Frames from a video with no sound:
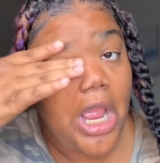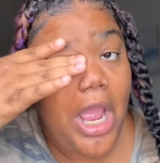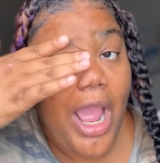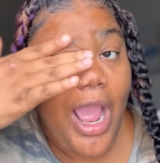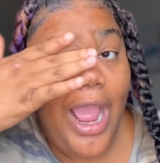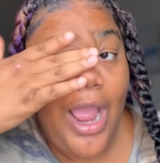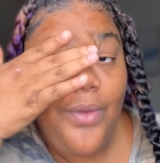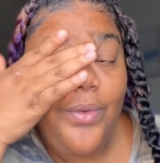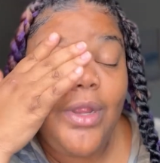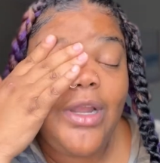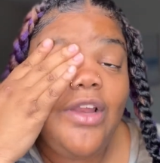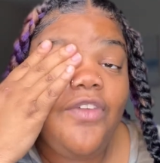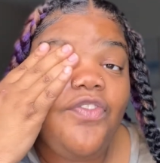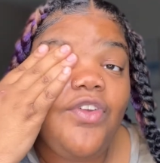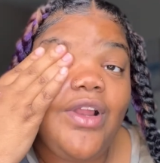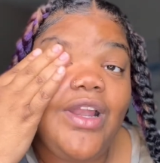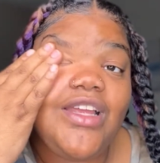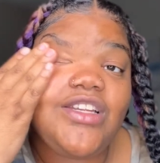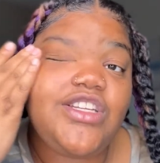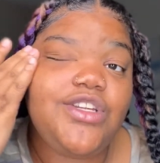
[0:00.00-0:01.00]
I really
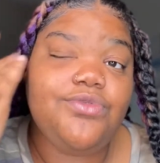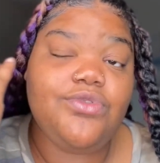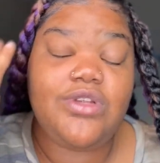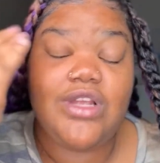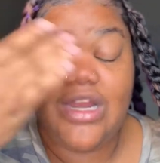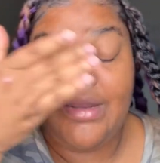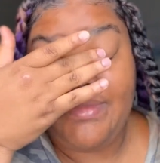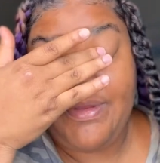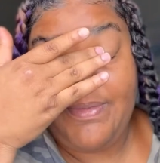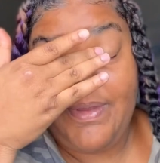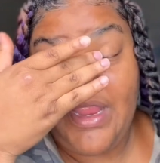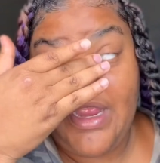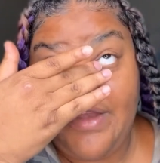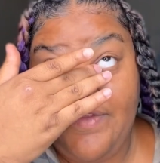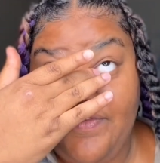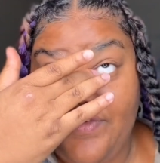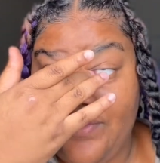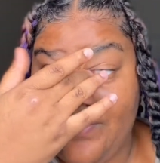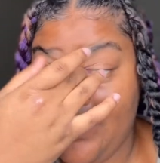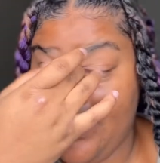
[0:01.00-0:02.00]
feel like she was trying to be petty
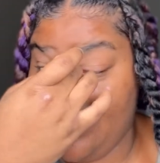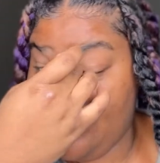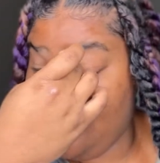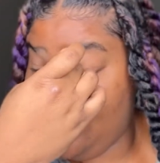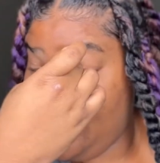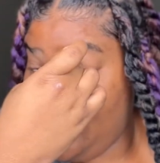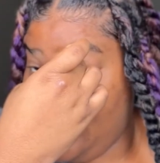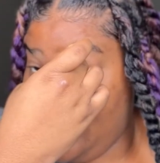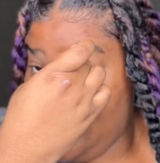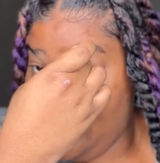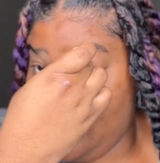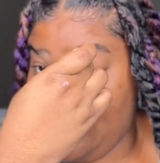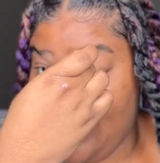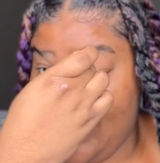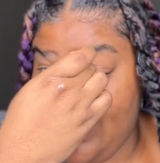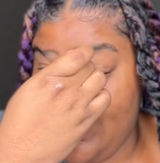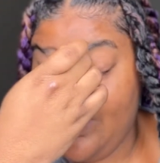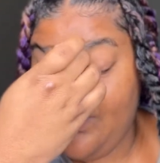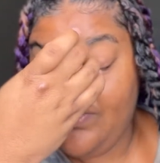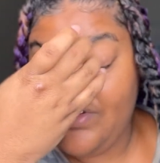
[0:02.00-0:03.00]
for real. You know, I
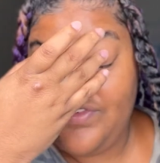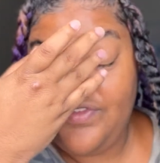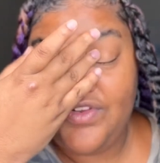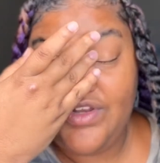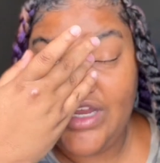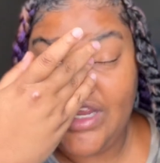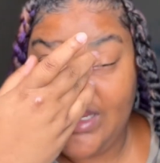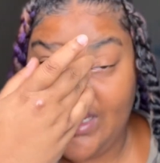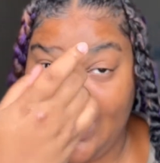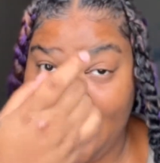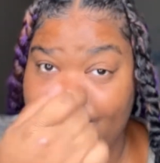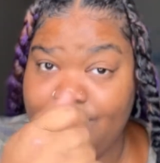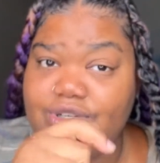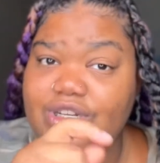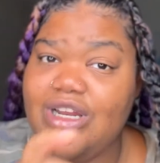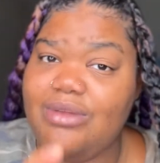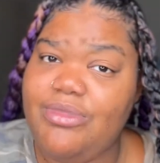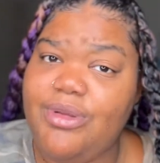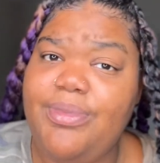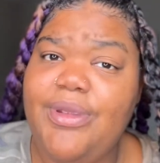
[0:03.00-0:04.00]
definitely feel like Kat was
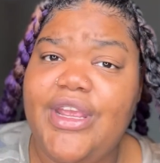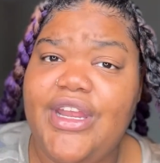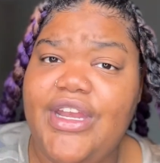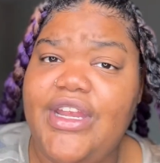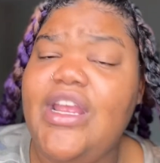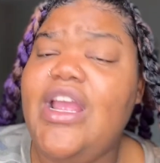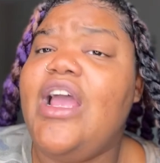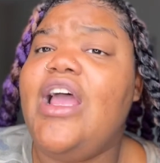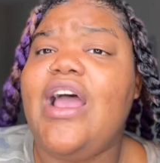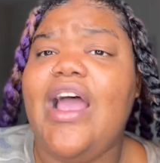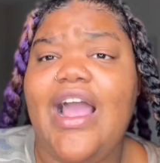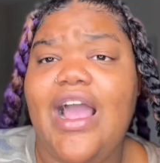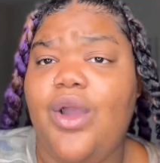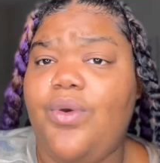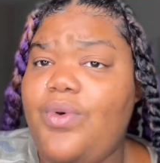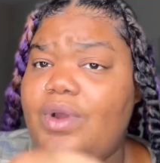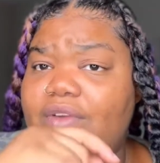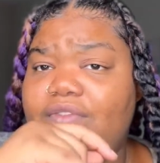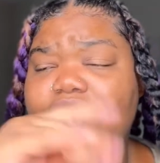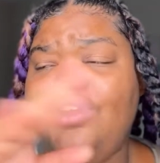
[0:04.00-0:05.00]
trying to be petty.
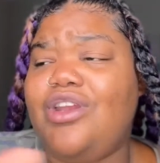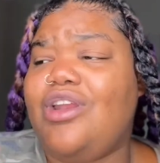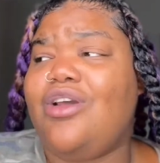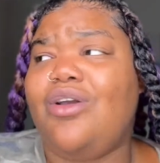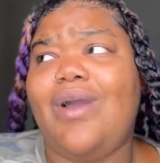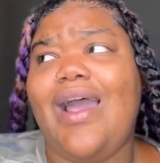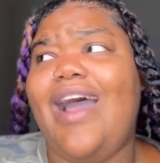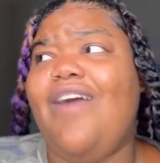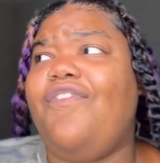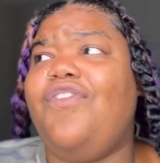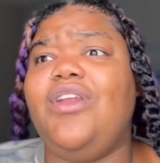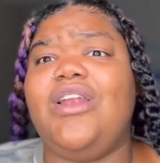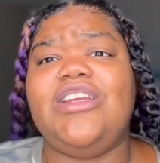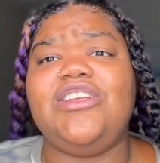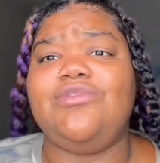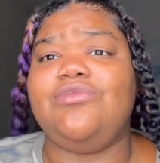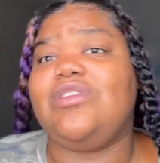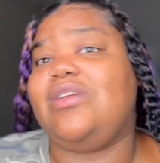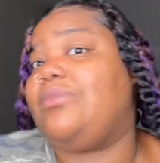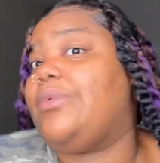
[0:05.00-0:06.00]
However, you know, I feel like she
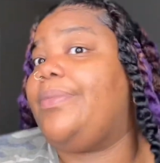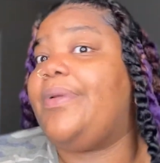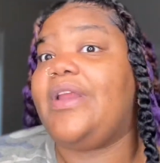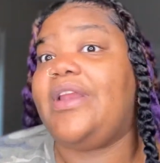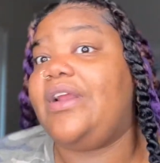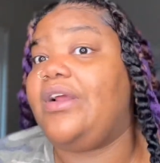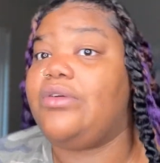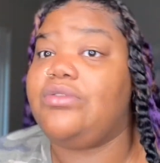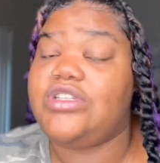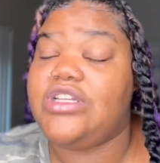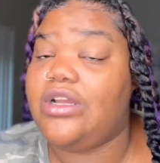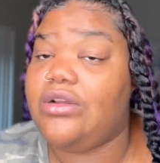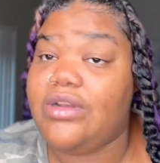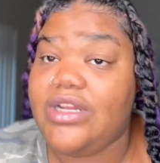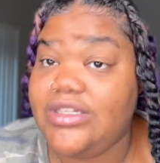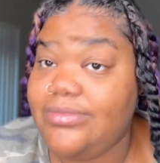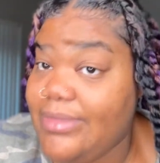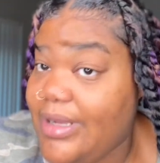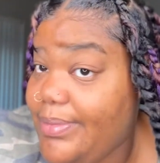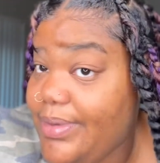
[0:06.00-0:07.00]
was trying to be petty the whole show.
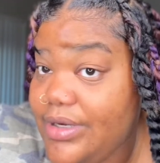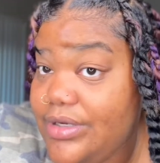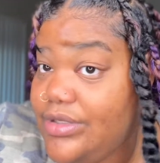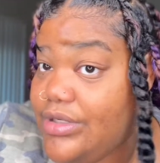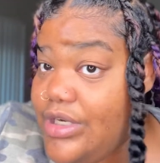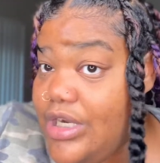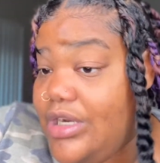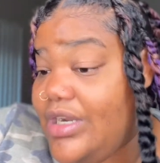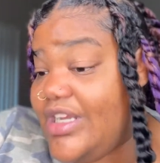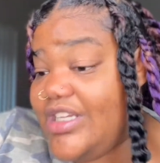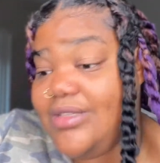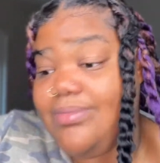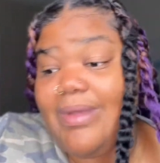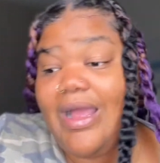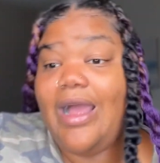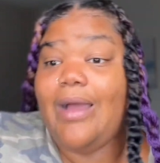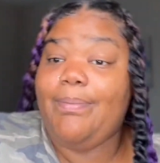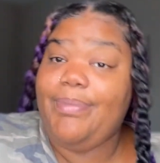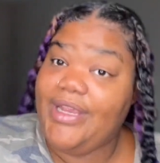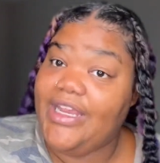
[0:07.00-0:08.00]
That's my part. You know, that's my
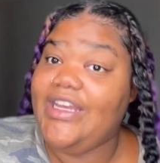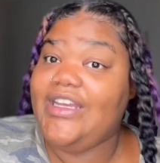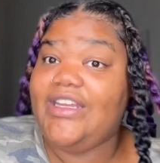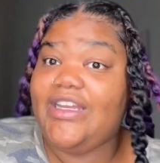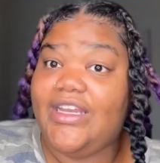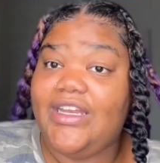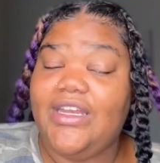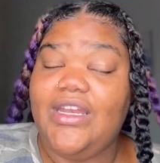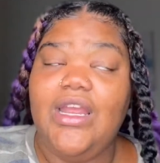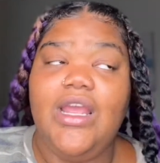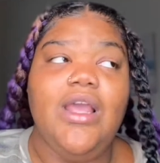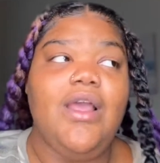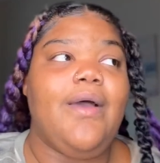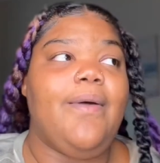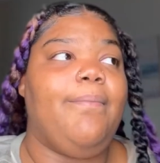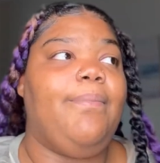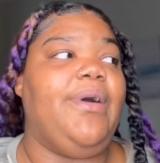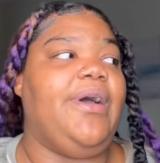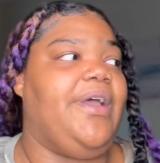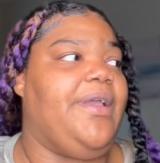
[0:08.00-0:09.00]
opinion.
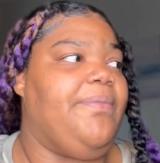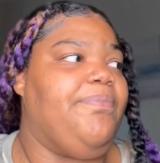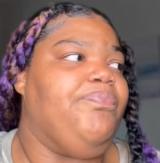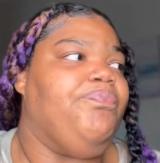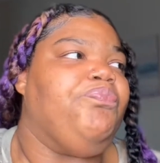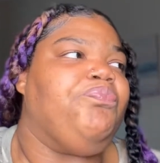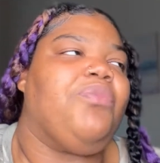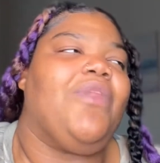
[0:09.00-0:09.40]
But...